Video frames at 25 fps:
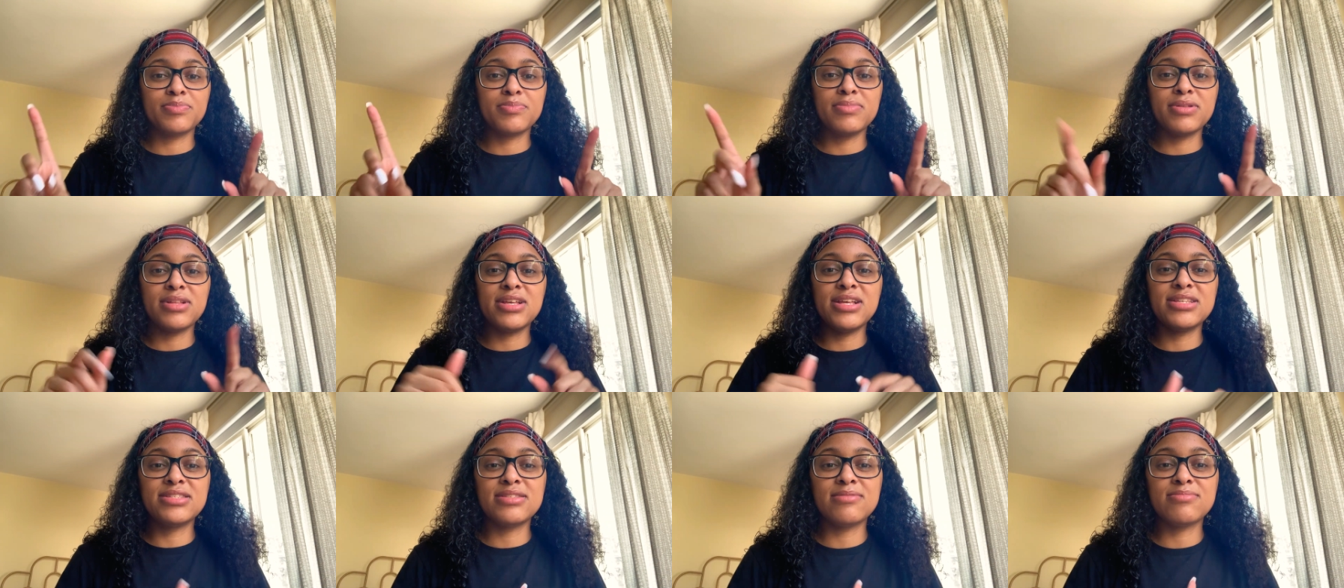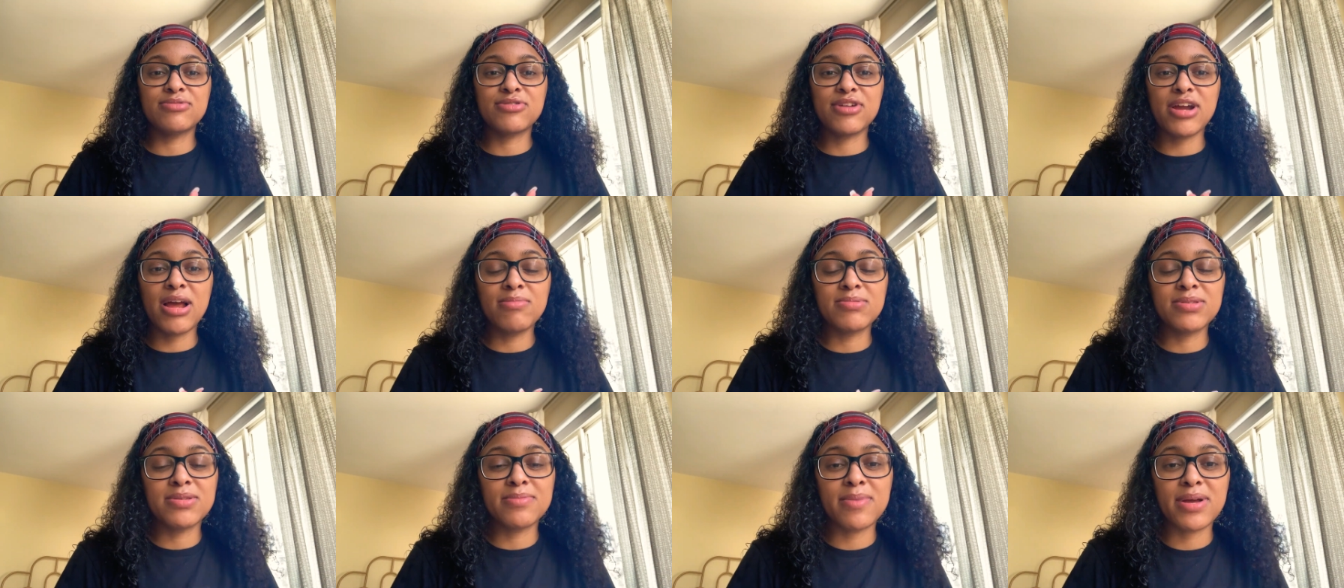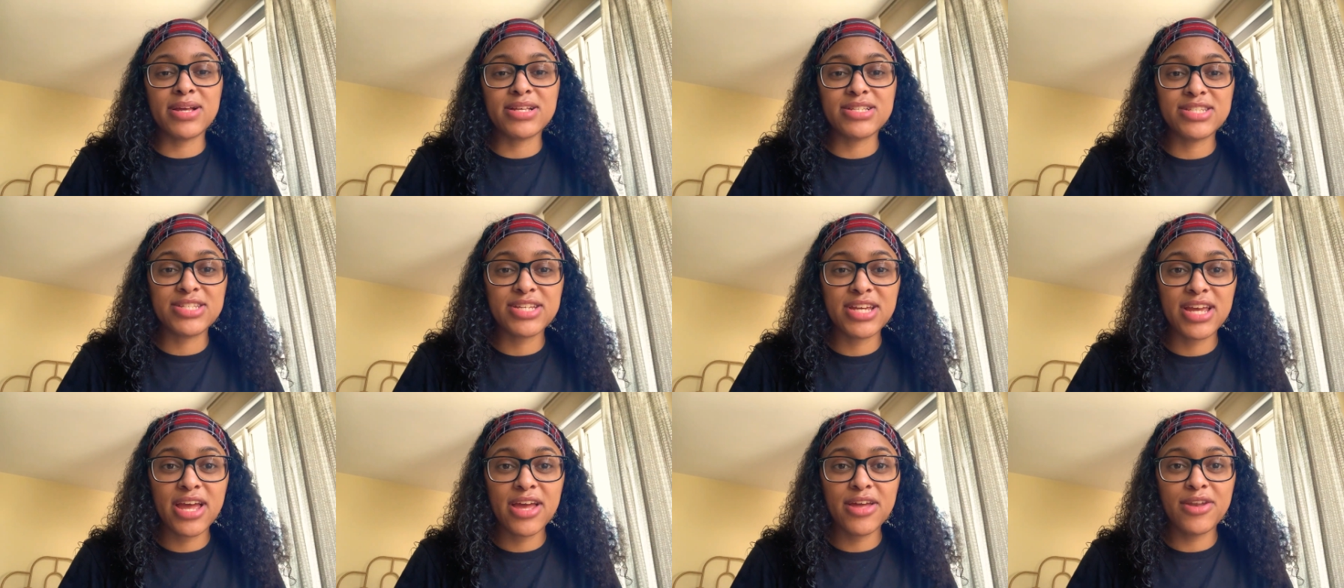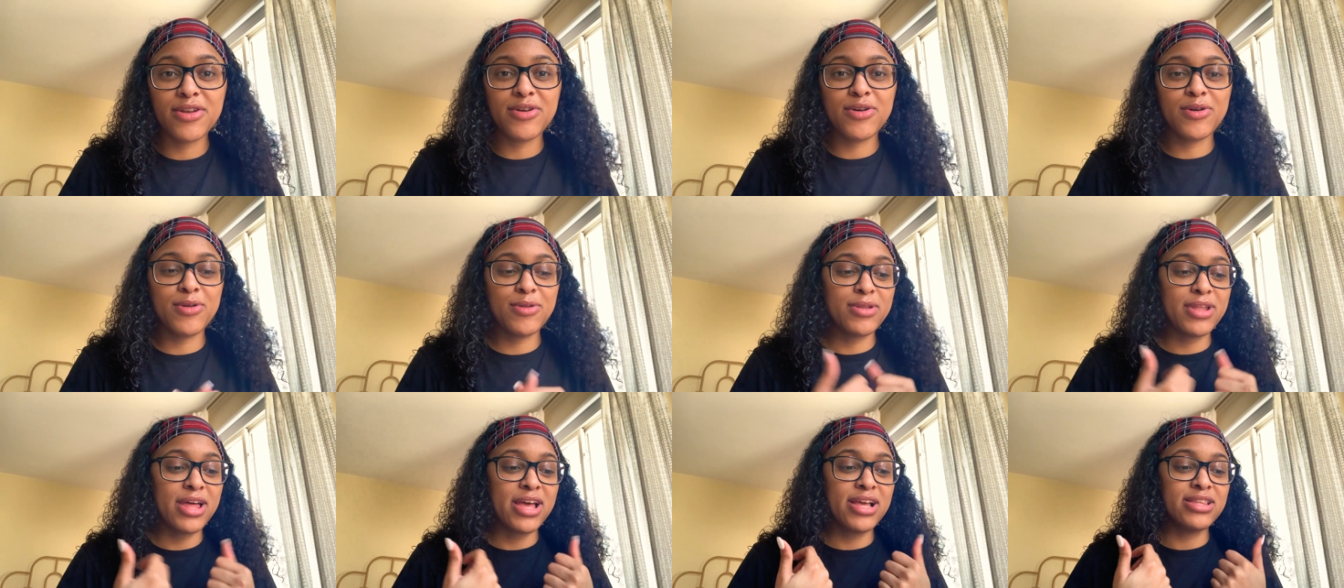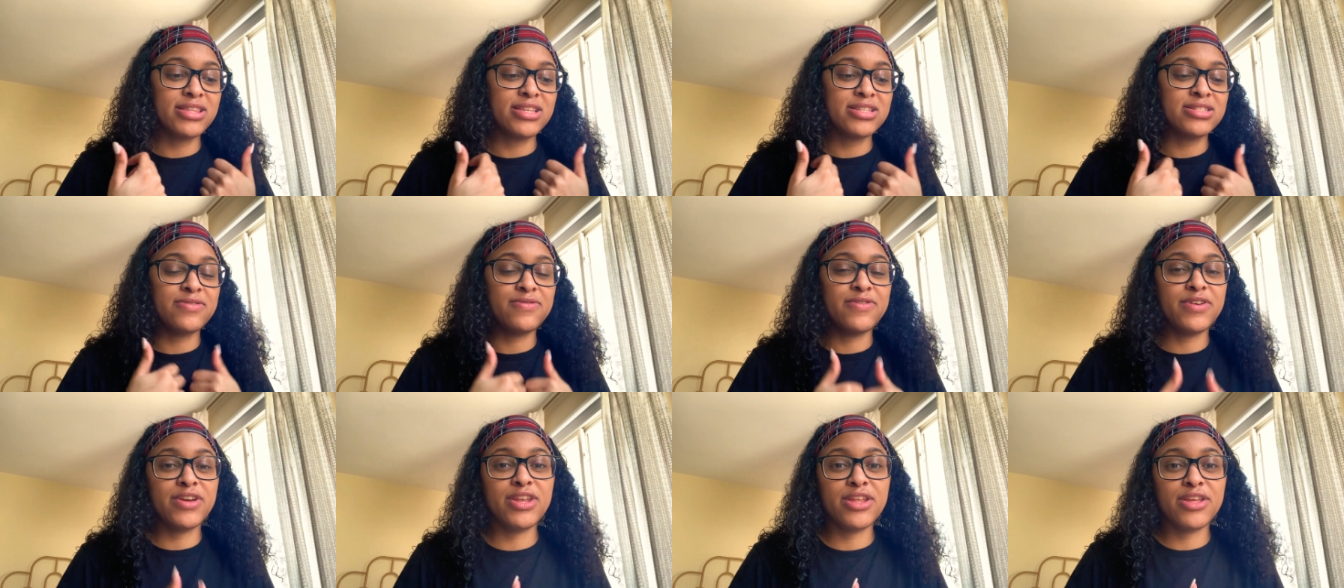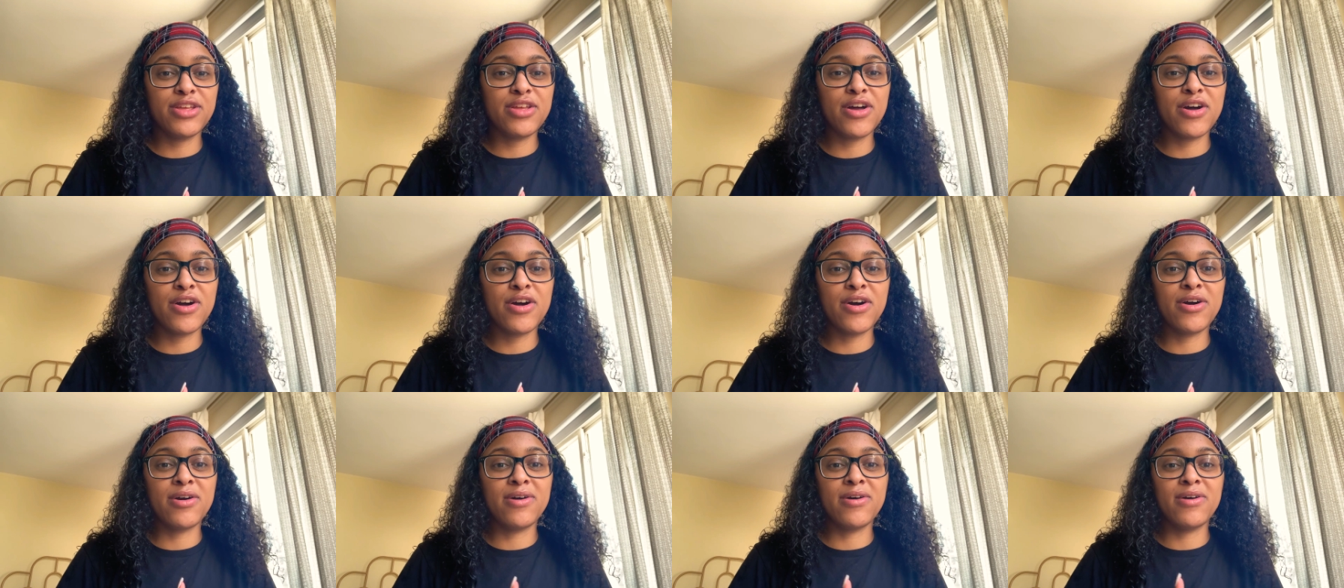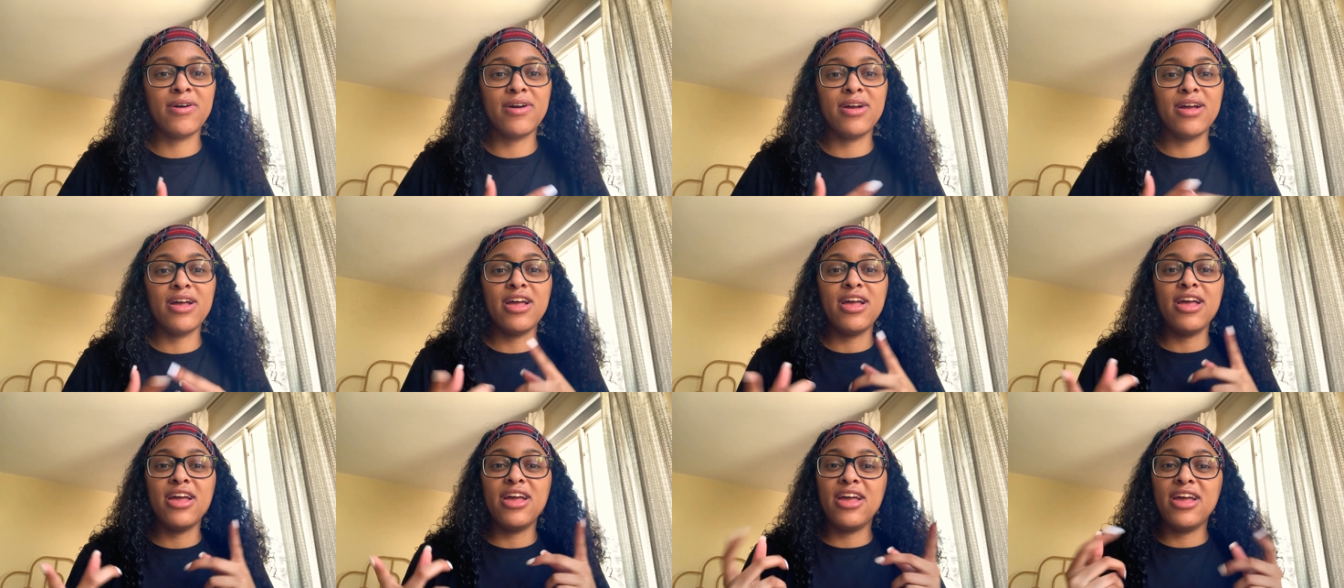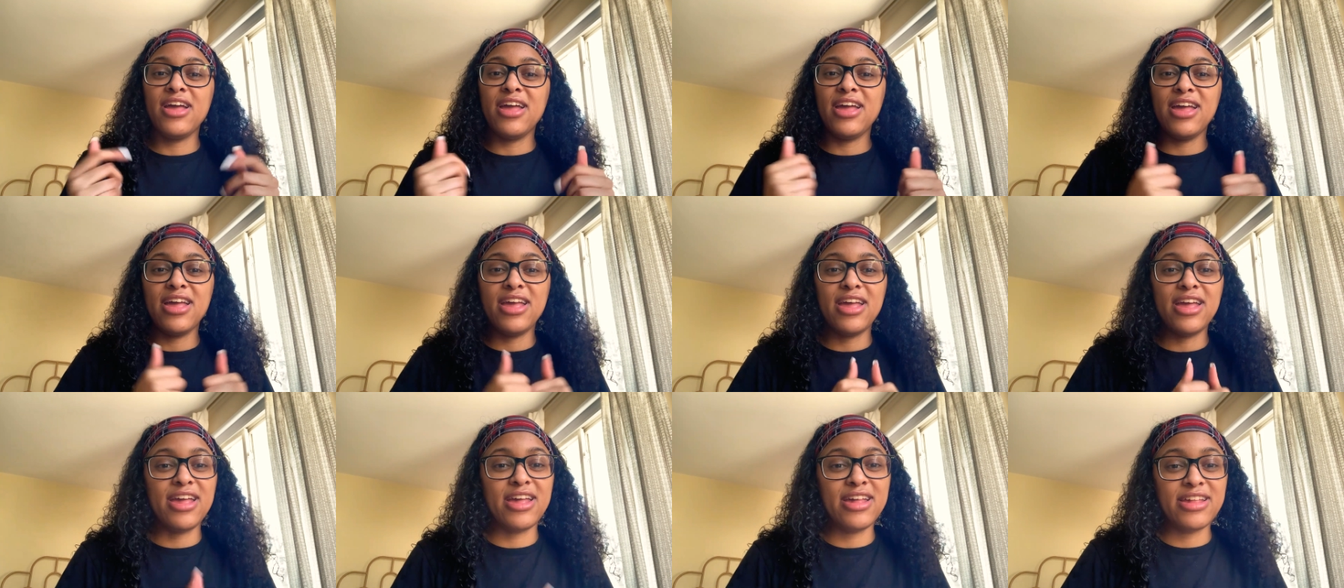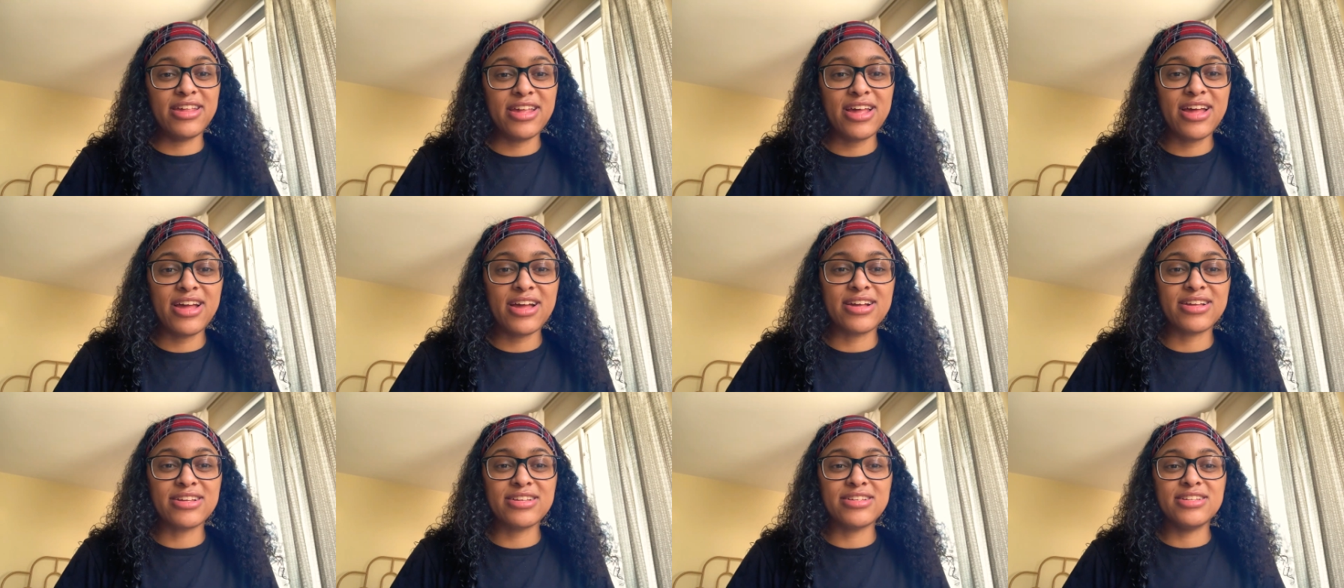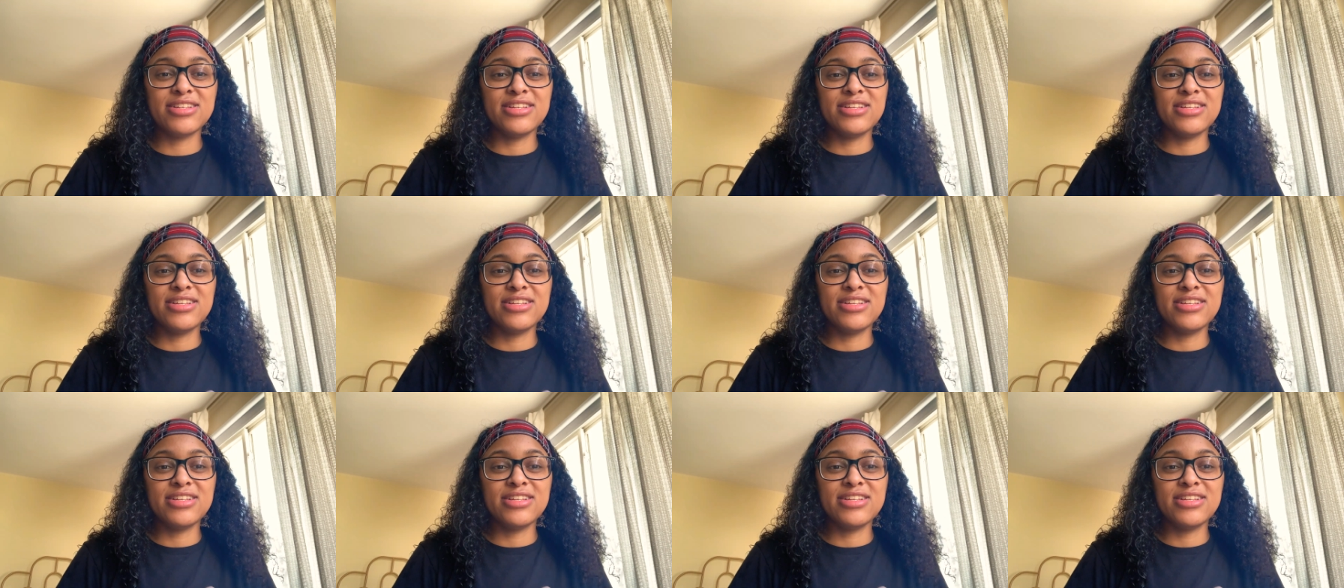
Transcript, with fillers: Please subscribe to my channel, like this video, and yeah.